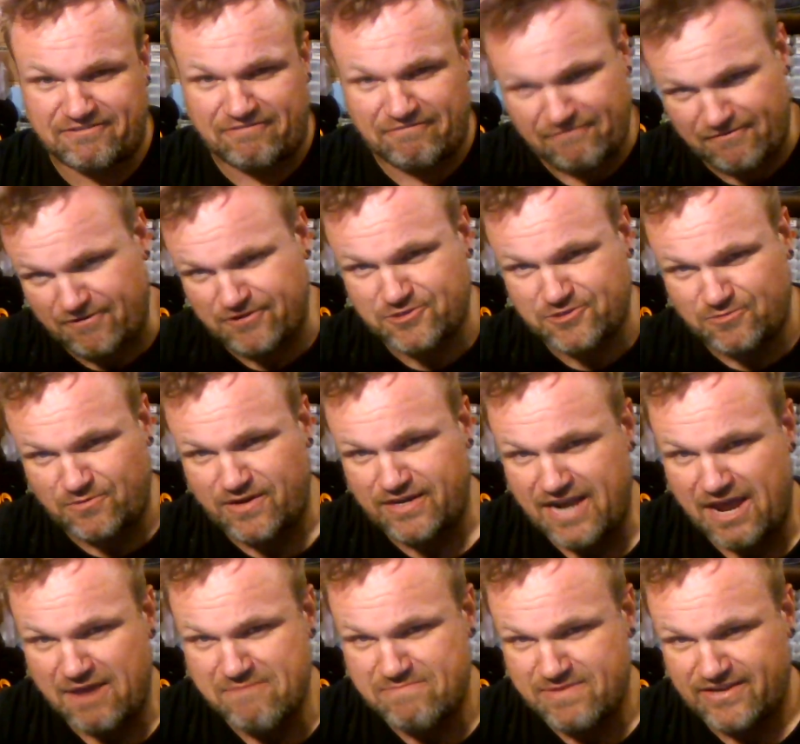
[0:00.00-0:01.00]
the first
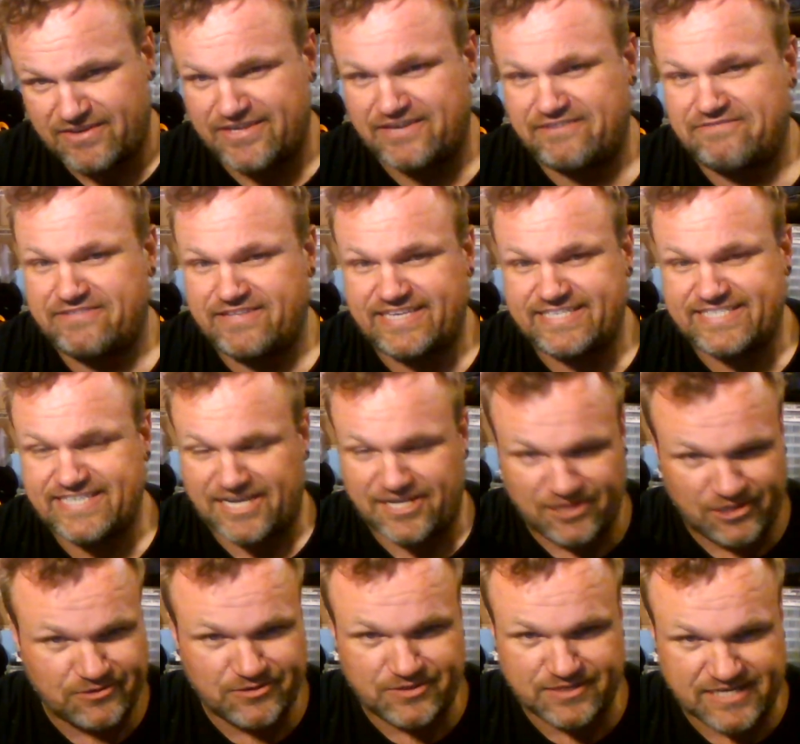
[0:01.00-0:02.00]
one I built of these, I
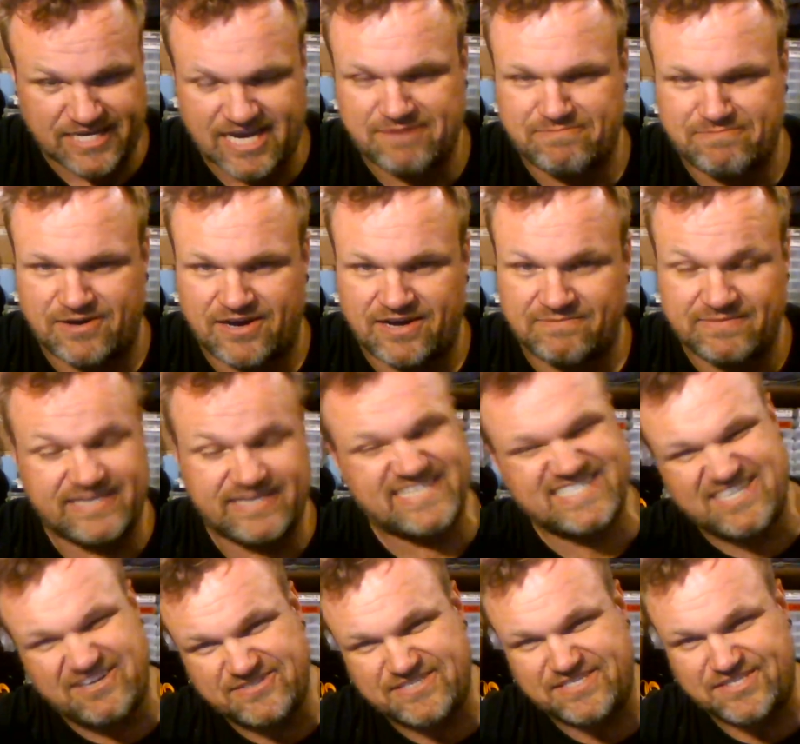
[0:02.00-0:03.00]
glued the top on
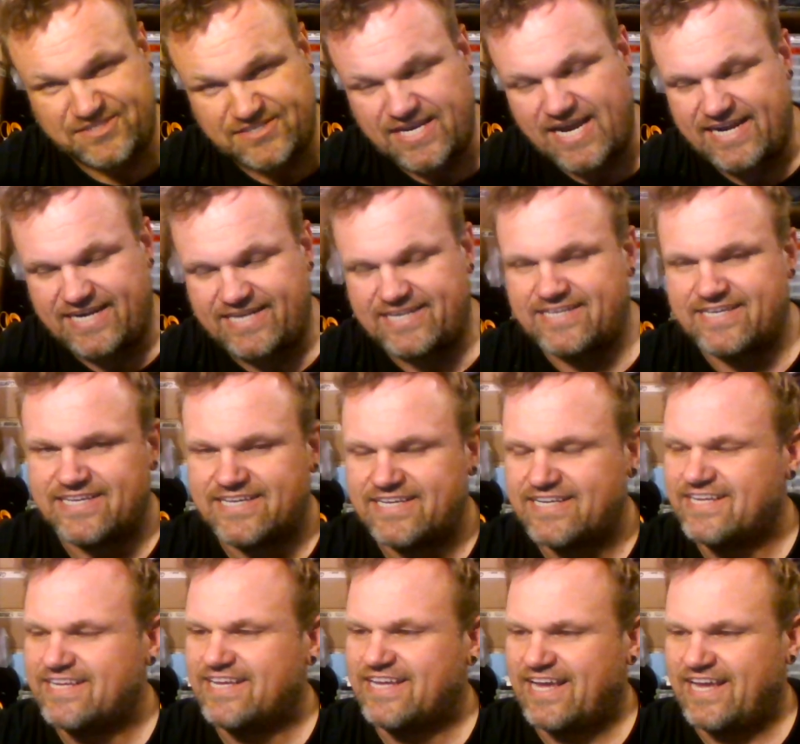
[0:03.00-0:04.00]
because I was excited
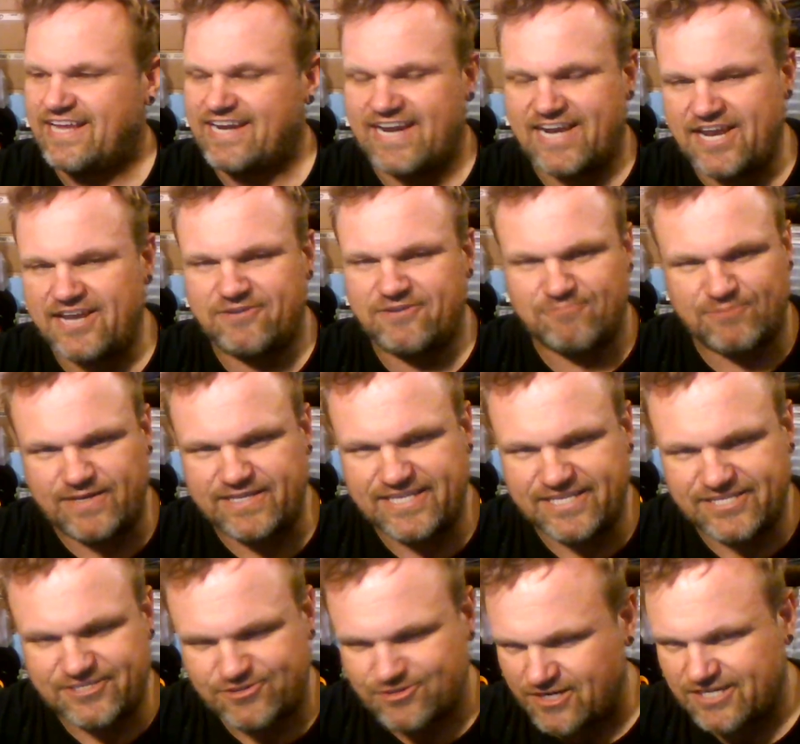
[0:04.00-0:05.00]
and I didn't read
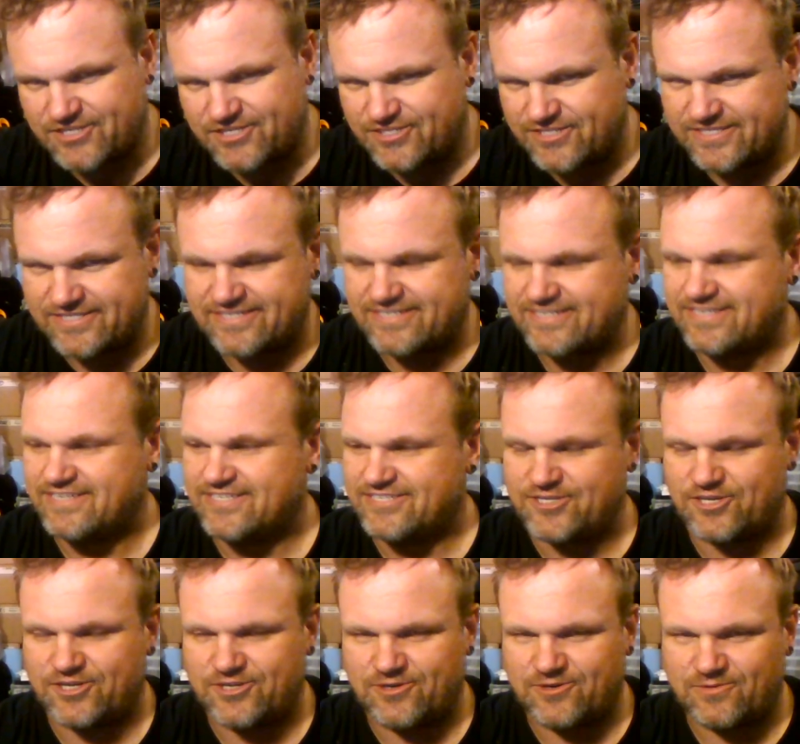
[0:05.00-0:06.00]
the instructions.
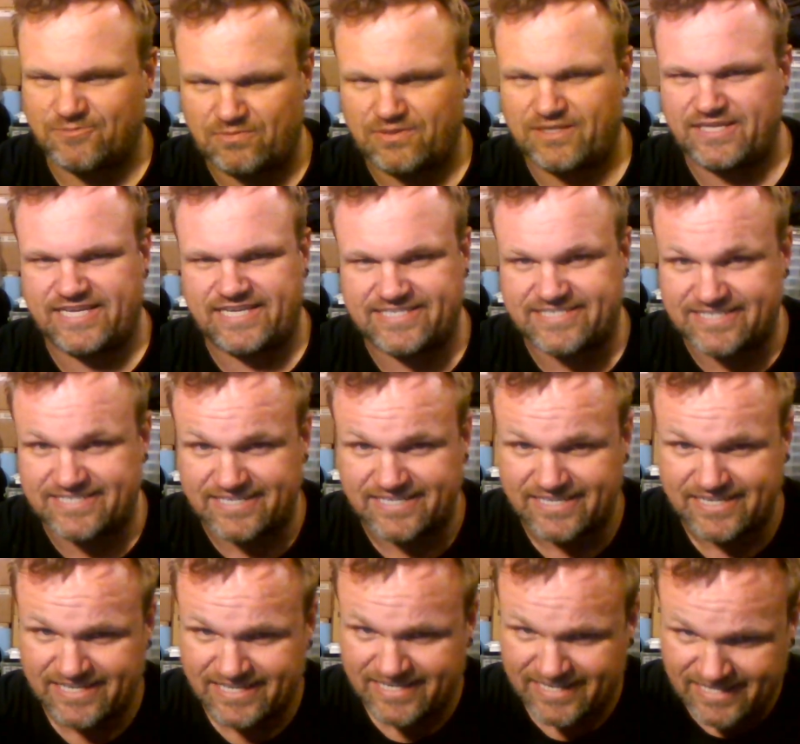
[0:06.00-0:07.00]
So please
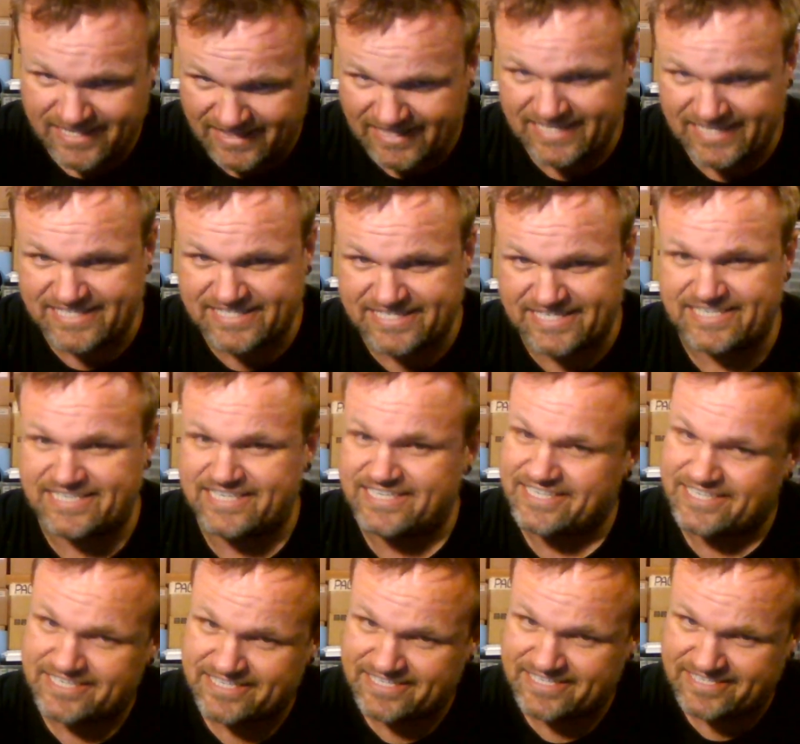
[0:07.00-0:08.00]

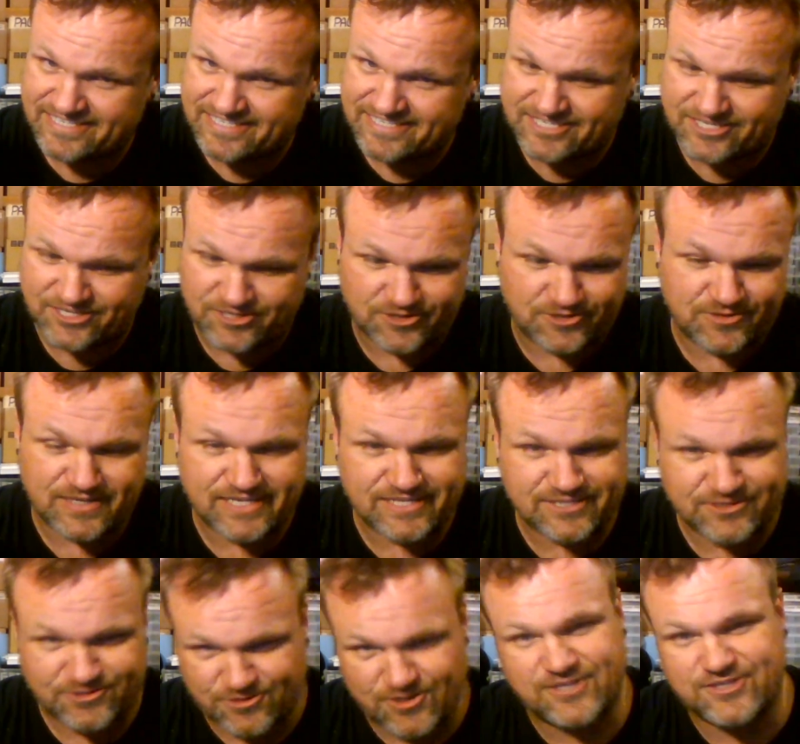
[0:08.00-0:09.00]
listen to the
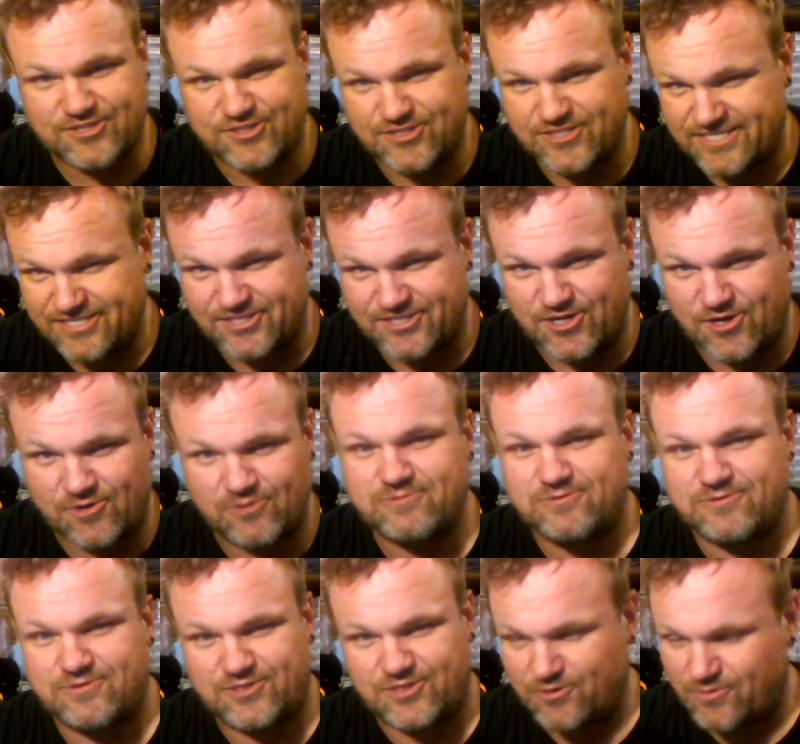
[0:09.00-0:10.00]
instructions and don't
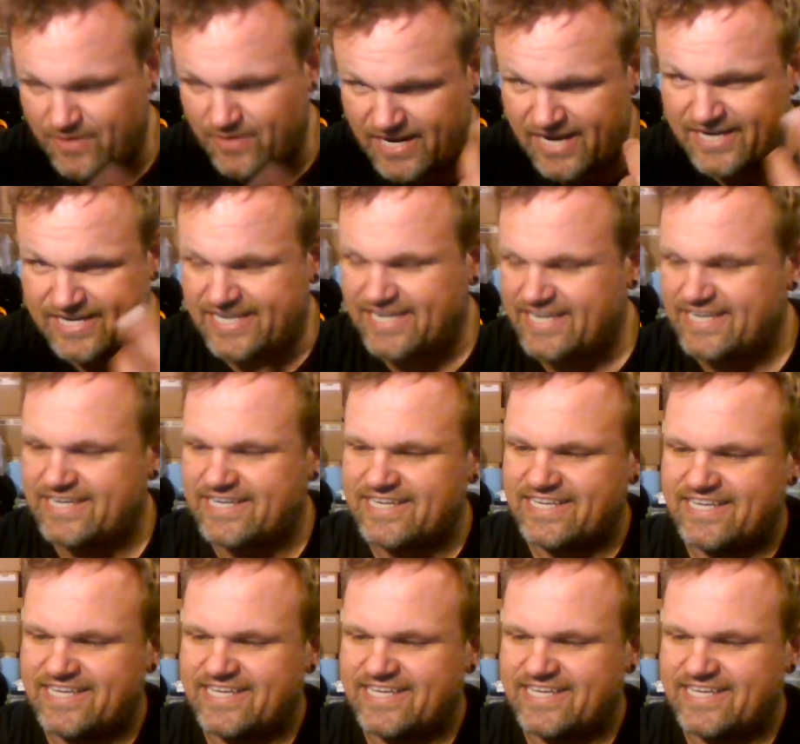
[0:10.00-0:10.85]
do what I did.